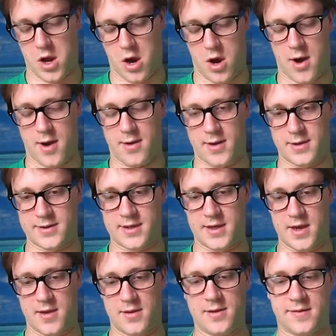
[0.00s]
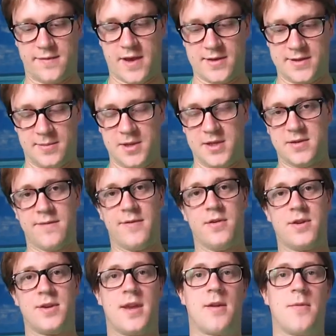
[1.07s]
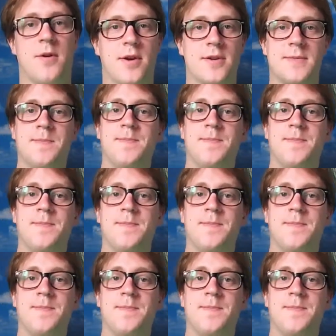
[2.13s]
Alright, let's see how this fancy piece of future tech works.